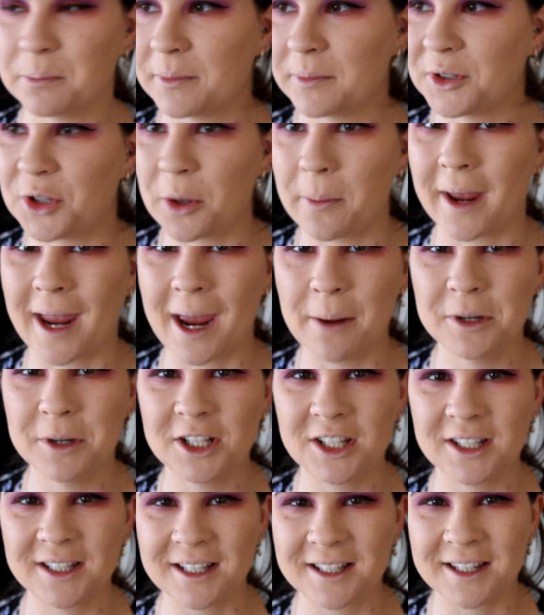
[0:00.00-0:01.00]
So my camera
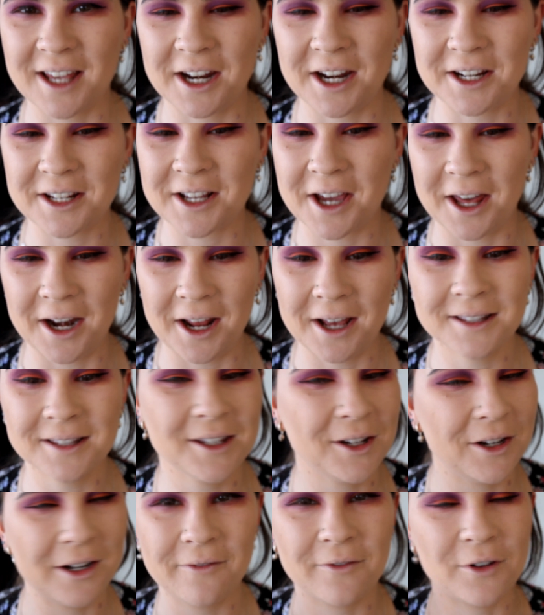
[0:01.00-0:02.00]
just decided to cut out,
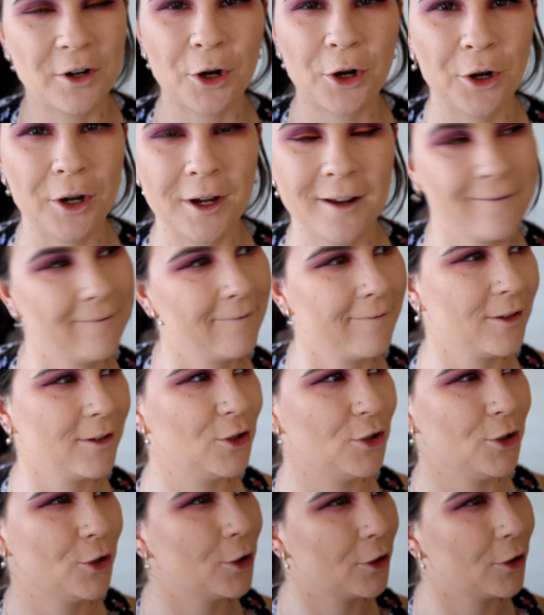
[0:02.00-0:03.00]
so I don't even know if
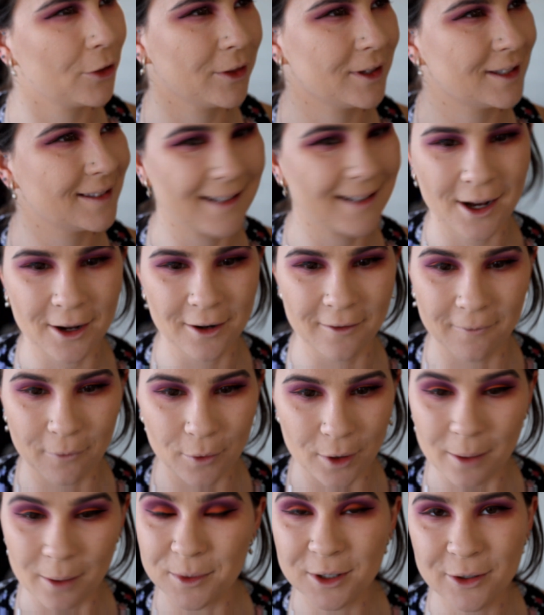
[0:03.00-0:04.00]
you got the start of
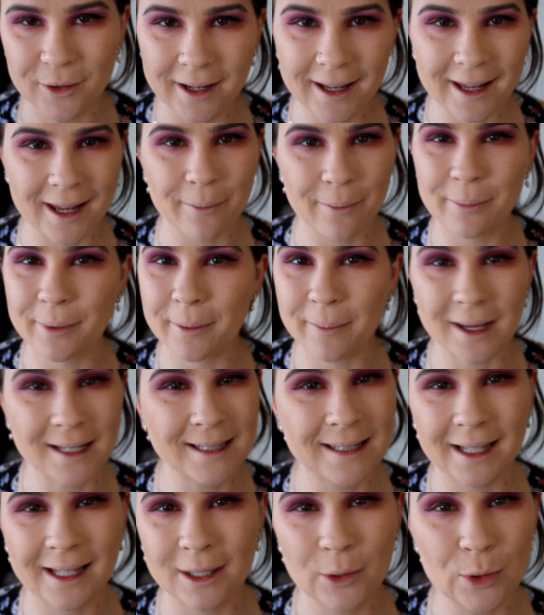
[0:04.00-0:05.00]
what I'm doing here, but
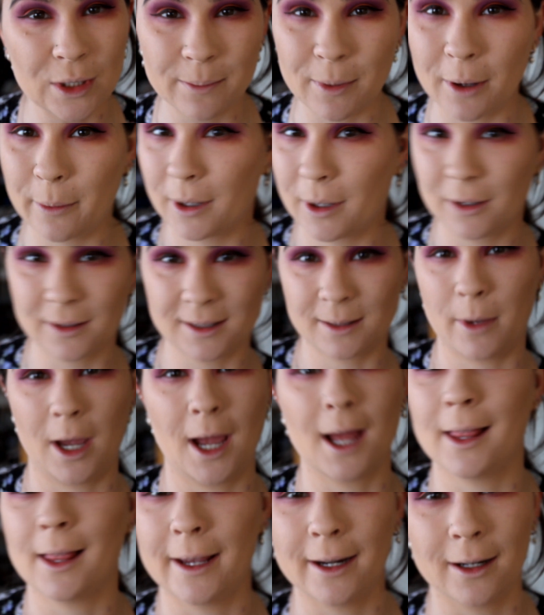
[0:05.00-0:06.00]
basically we're just popping on some
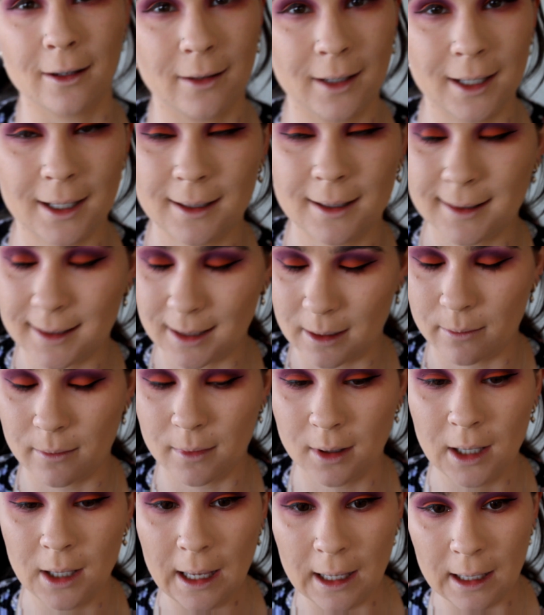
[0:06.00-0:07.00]
eyeliner and
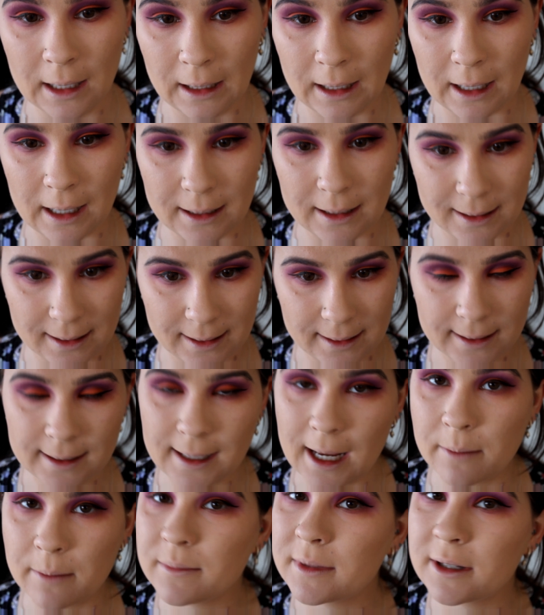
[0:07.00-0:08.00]
some
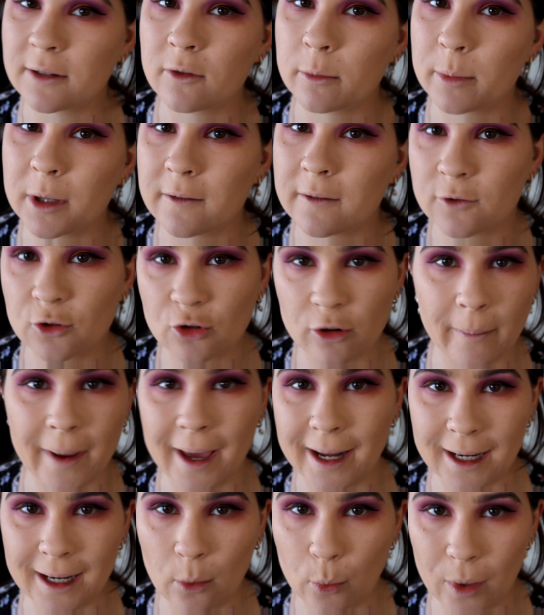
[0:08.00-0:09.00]
attempt of a bit of
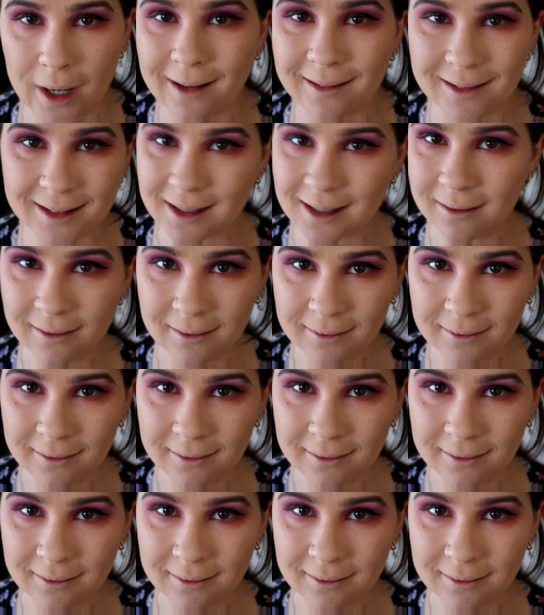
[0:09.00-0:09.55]
dramatic wings.